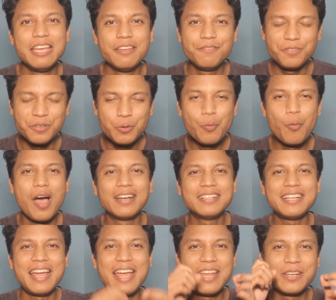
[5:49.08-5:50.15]
if you want
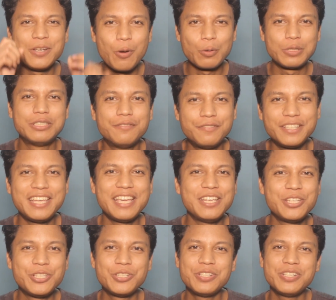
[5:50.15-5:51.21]
a
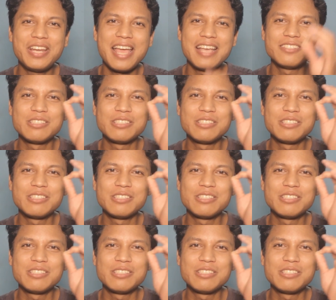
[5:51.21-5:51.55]
notification as